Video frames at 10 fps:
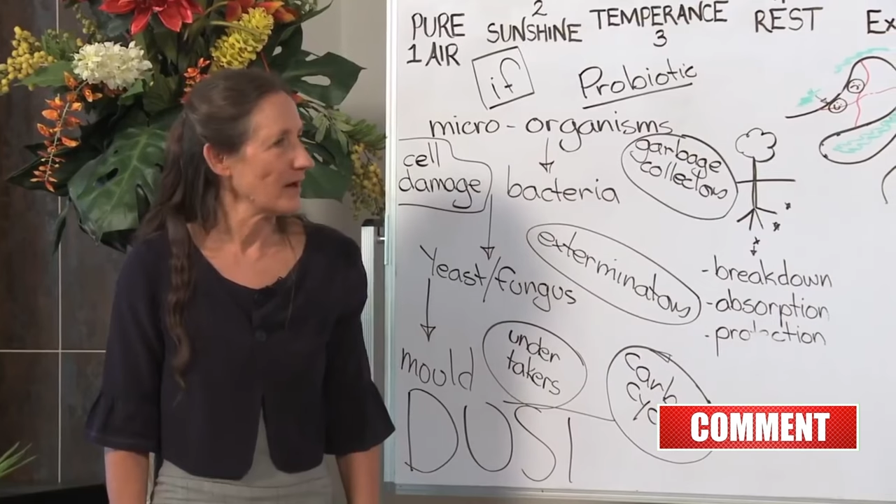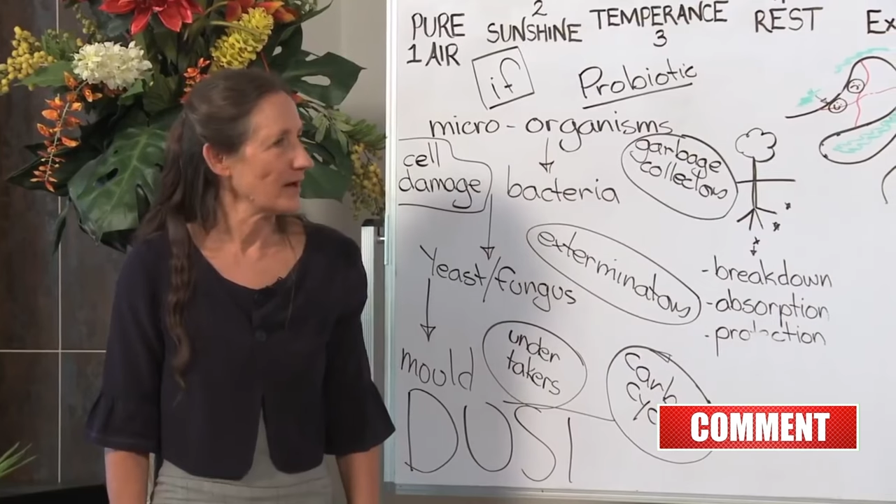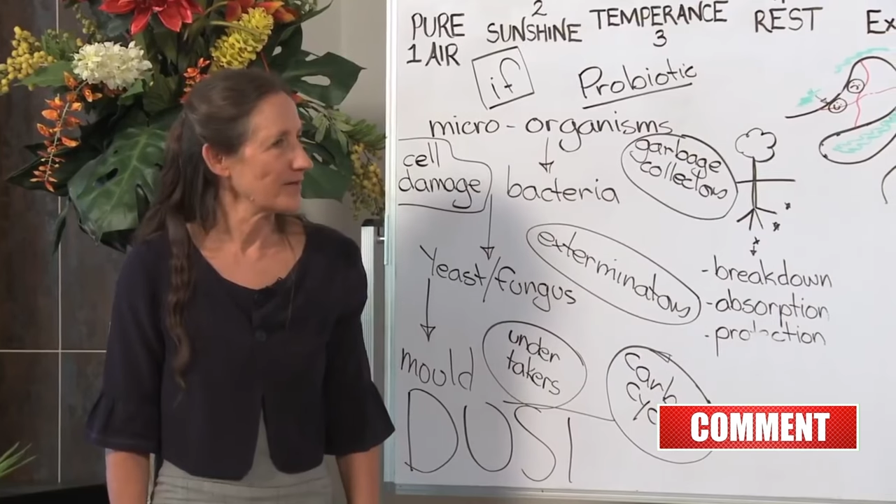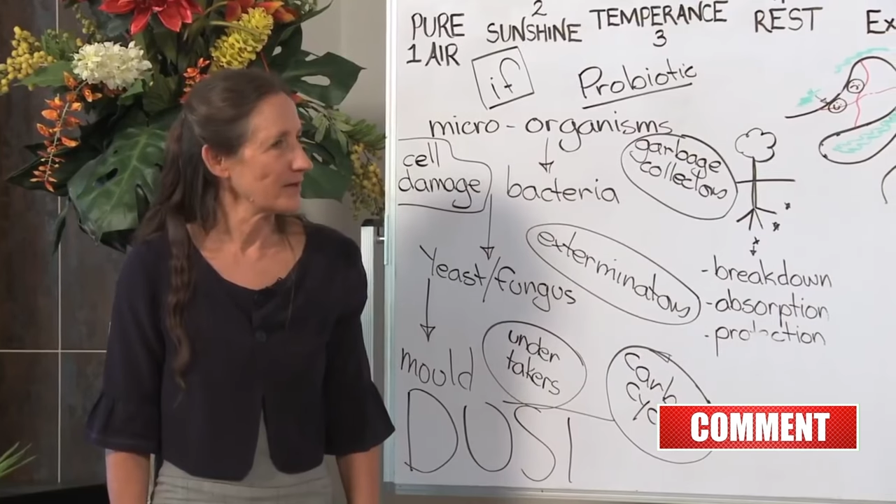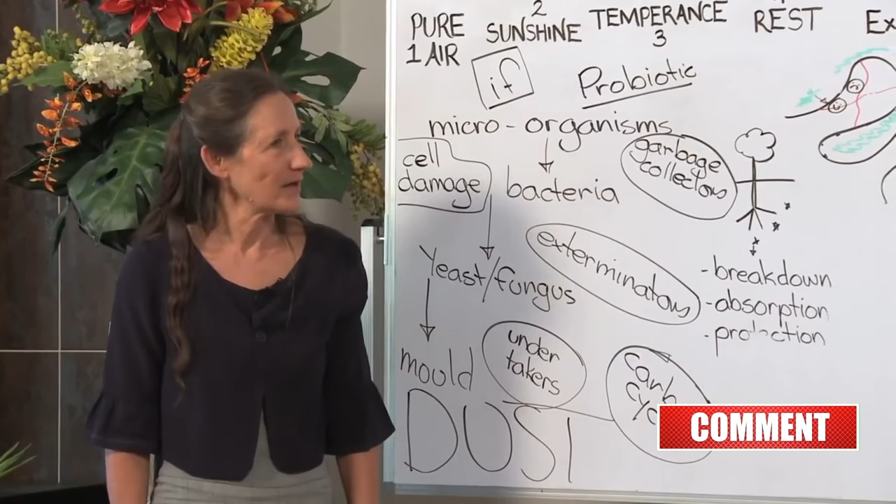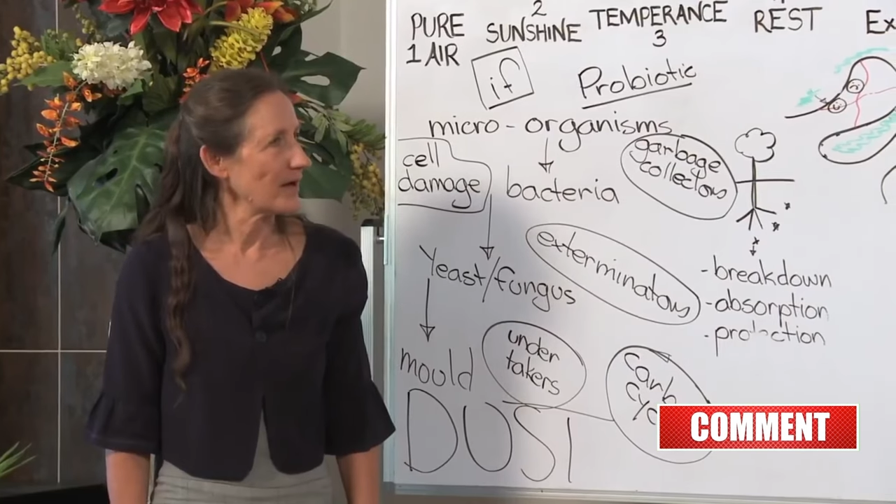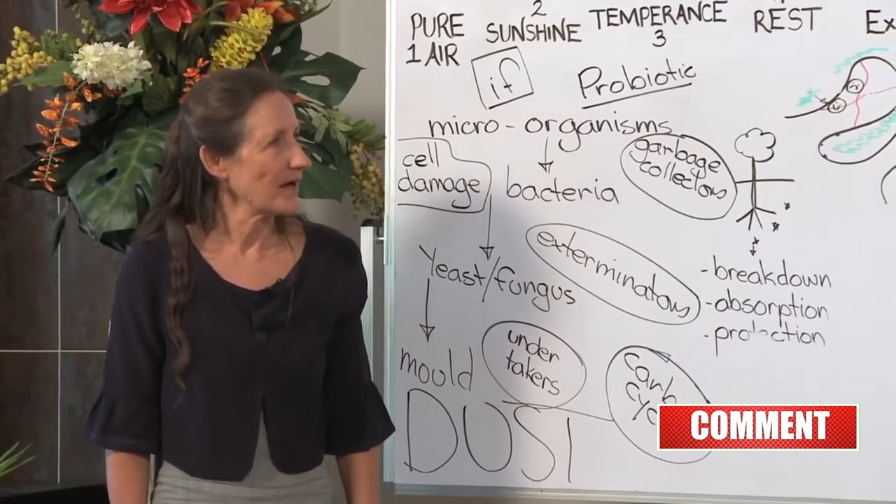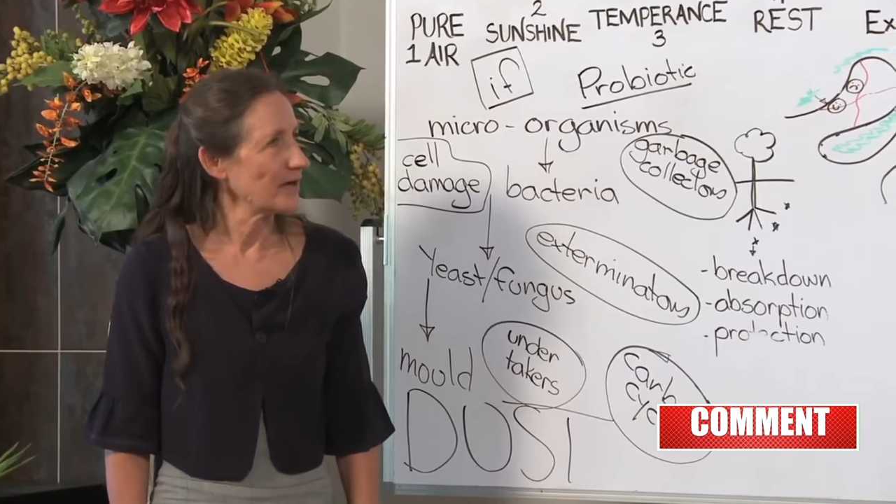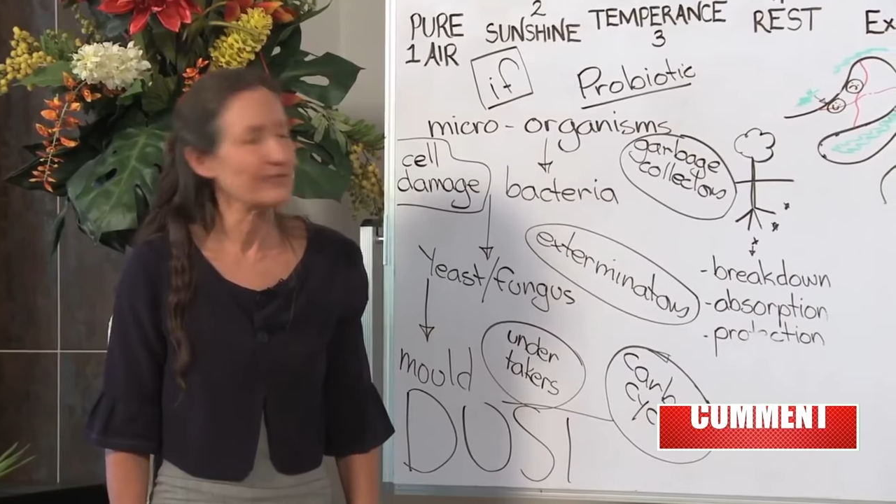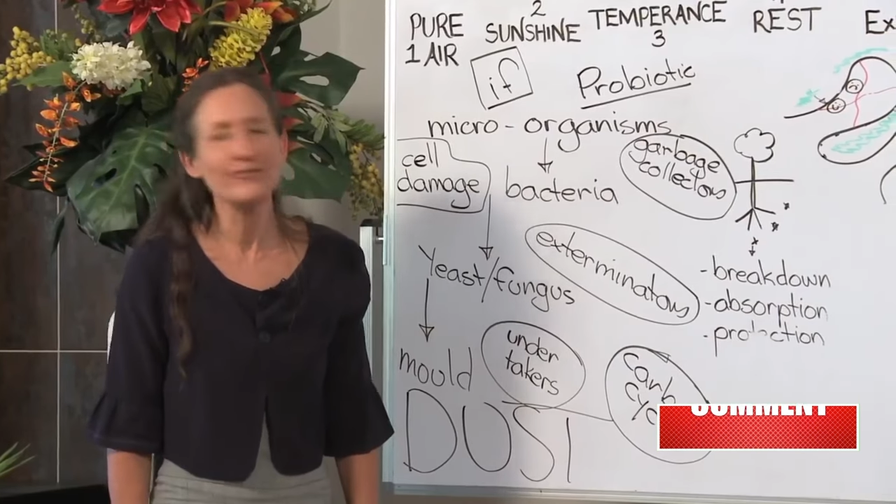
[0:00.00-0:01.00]
I think I
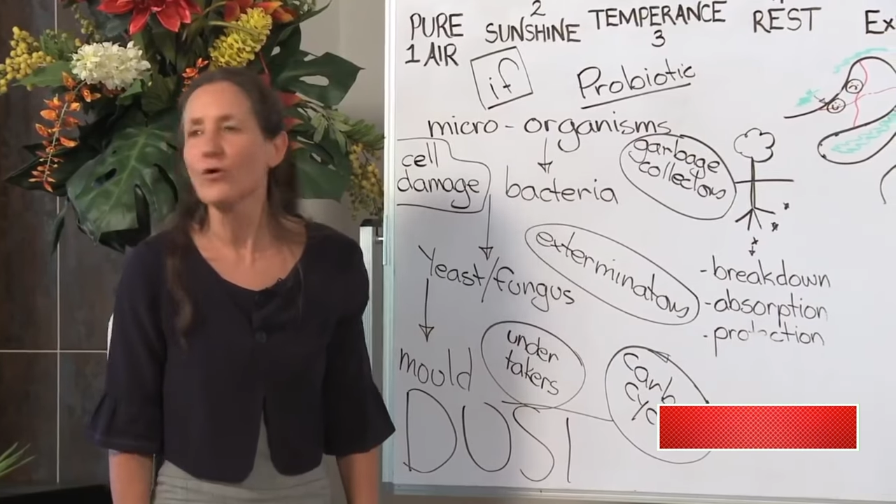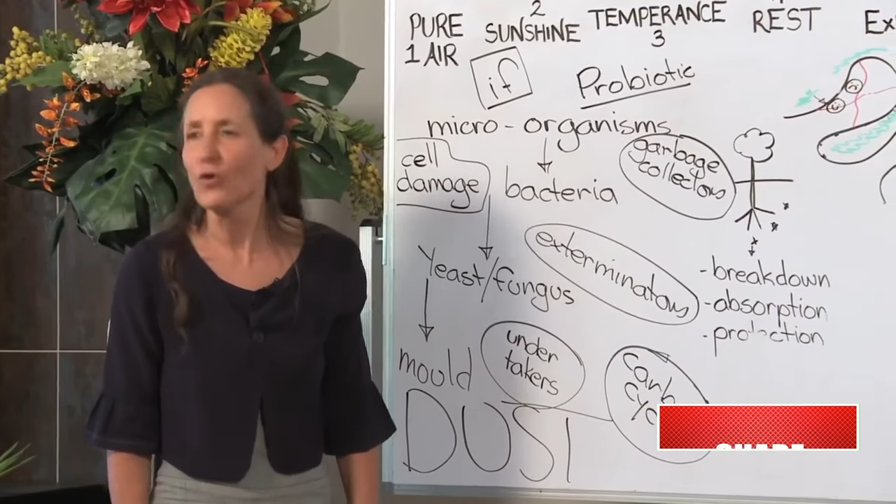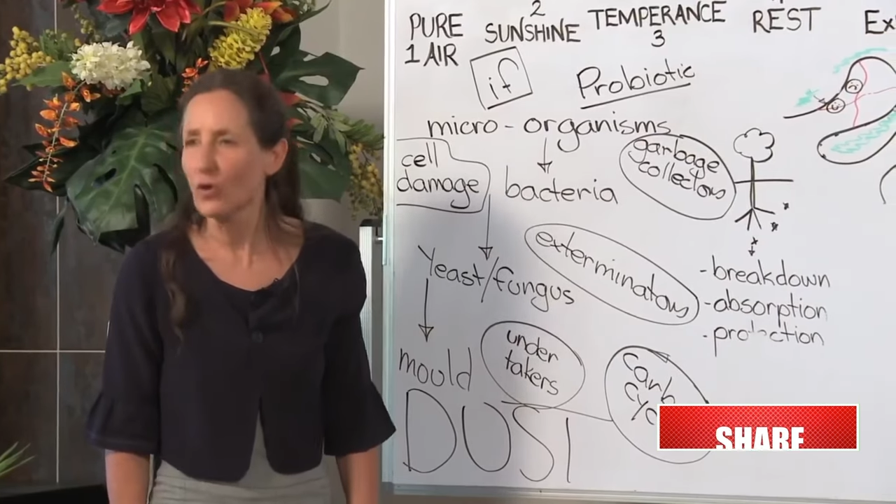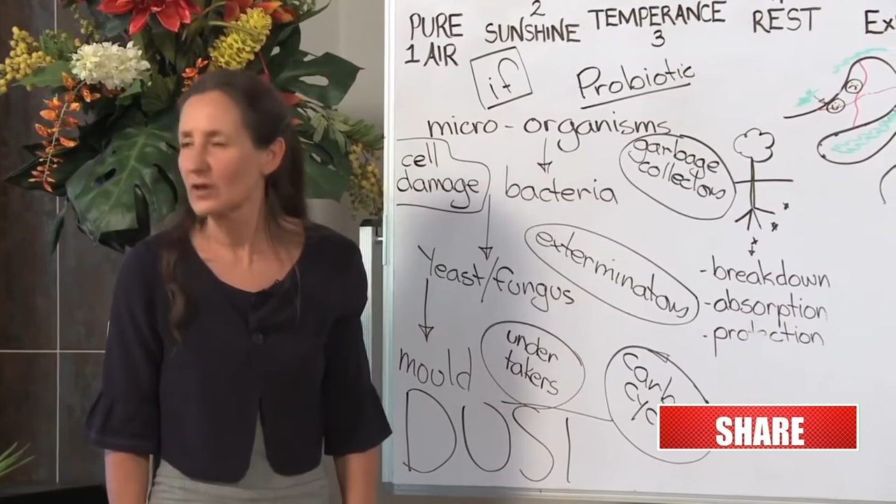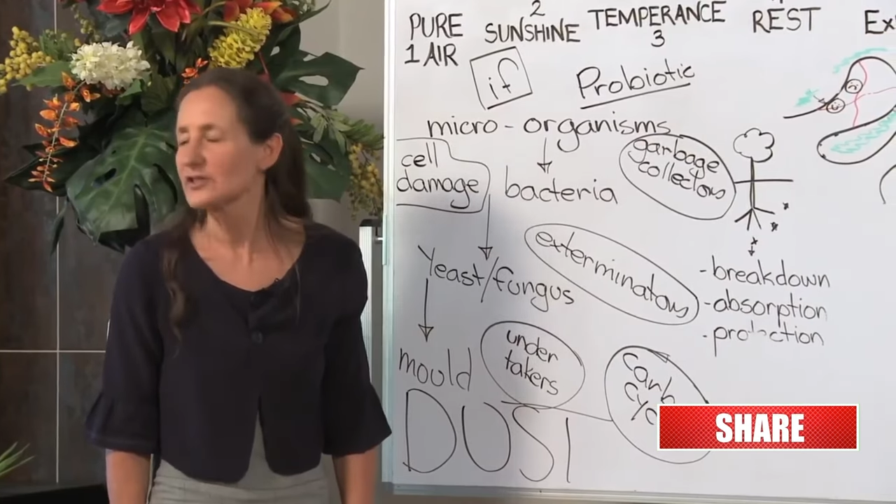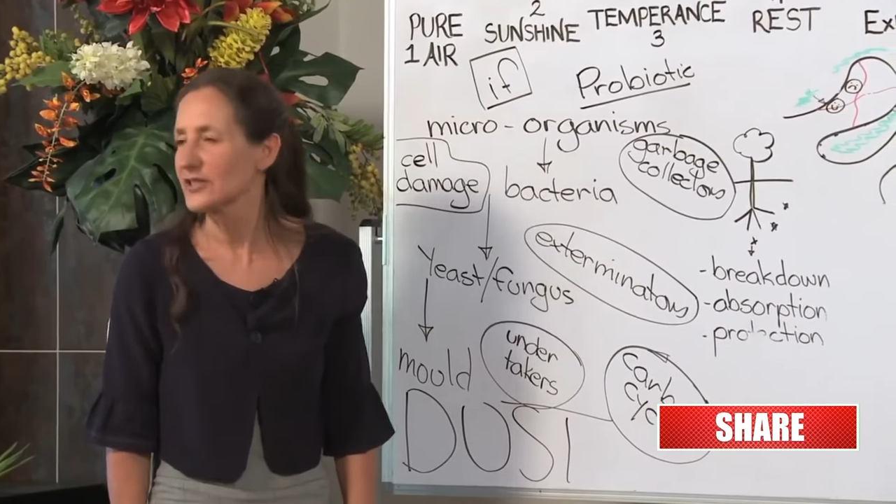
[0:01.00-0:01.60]
had four